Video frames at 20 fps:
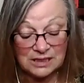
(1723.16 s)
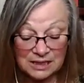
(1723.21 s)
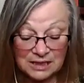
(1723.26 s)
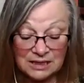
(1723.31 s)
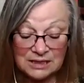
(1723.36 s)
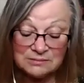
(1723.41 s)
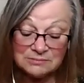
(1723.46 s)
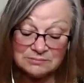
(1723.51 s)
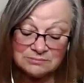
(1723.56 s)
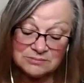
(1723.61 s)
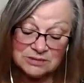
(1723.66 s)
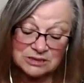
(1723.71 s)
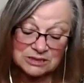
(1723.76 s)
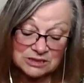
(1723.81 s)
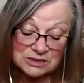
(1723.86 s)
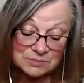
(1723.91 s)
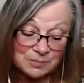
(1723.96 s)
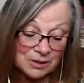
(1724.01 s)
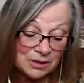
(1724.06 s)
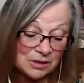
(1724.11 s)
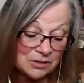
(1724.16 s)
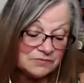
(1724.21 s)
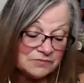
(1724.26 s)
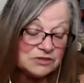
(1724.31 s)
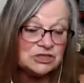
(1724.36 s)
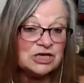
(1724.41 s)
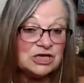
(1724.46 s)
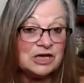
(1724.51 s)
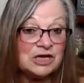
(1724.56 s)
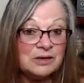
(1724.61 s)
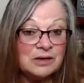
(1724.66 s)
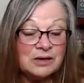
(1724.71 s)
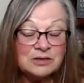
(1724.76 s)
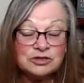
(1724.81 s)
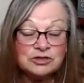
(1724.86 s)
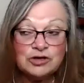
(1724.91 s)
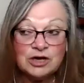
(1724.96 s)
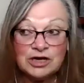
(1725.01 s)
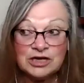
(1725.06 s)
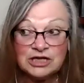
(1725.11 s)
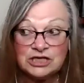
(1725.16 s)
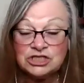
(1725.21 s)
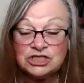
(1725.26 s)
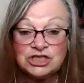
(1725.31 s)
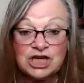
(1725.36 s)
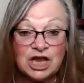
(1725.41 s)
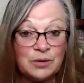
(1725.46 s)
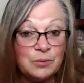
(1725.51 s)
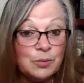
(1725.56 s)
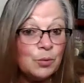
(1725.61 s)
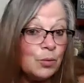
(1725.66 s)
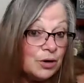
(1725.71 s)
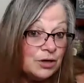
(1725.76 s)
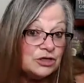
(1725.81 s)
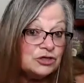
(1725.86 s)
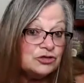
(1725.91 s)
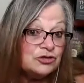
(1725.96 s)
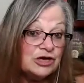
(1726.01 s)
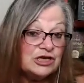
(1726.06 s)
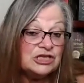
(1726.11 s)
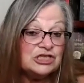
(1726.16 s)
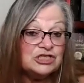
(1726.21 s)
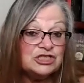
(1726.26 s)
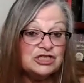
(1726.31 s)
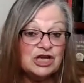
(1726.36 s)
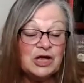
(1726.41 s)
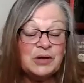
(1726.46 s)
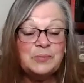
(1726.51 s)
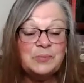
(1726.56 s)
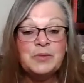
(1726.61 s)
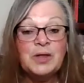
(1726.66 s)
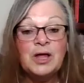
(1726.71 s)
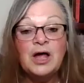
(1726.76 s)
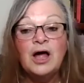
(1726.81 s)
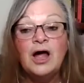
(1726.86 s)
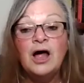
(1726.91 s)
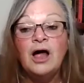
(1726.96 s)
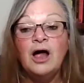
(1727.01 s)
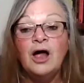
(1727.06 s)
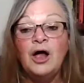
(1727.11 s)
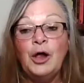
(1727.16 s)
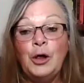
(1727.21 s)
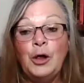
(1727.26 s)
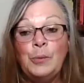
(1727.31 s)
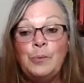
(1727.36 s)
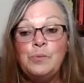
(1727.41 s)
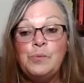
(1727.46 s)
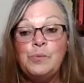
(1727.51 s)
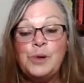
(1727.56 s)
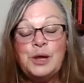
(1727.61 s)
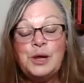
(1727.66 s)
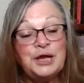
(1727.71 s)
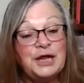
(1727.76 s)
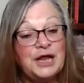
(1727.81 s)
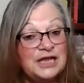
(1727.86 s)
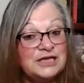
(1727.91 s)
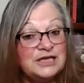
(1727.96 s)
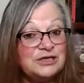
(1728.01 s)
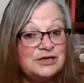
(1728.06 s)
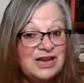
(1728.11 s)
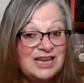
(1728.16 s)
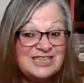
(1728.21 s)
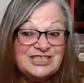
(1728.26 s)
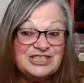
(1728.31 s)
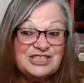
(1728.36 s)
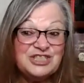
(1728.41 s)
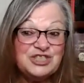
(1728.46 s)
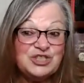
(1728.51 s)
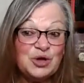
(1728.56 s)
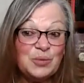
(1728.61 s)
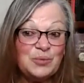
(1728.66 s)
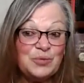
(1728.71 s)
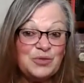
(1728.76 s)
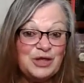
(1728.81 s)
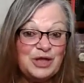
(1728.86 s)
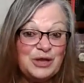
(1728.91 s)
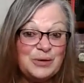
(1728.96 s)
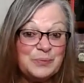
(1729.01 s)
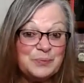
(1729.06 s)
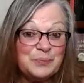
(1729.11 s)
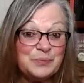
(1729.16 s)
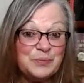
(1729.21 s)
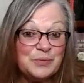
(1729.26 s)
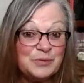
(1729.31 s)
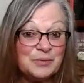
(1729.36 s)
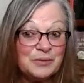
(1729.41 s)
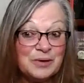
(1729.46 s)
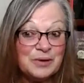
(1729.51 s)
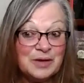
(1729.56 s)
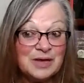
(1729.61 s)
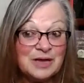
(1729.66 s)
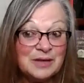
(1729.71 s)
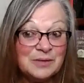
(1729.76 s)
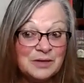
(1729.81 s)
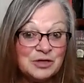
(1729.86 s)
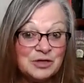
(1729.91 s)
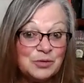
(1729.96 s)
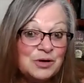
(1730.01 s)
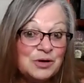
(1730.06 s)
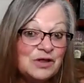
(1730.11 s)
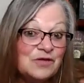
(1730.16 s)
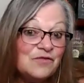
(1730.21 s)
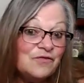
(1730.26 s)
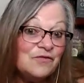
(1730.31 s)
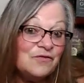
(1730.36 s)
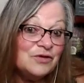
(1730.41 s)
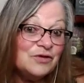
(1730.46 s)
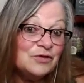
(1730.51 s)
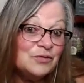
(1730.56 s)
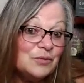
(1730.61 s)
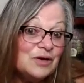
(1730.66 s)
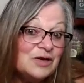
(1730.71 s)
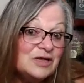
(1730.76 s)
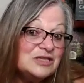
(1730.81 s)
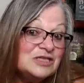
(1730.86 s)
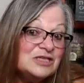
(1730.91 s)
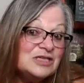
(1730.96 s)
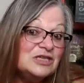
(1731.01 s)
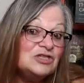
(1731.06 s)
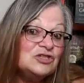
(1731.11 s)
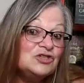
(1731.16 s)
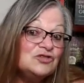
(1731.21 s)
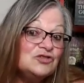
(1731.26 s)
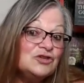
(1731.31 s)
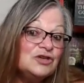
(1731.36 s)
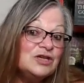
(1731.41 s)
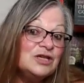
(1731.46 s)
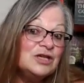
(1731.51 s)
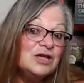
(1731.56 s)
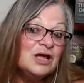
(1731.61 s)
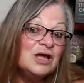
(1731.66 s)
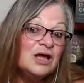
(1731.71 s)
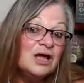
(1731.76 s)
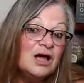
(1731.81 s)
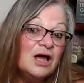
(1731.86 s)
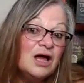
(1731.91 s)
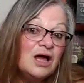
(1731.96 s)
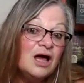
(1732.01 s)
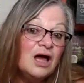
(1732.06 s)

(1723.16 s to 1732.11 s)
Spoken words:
again, this is part of Australia's shame, or white Australia's shame. It hasn't actually stopped then. In the 20th century,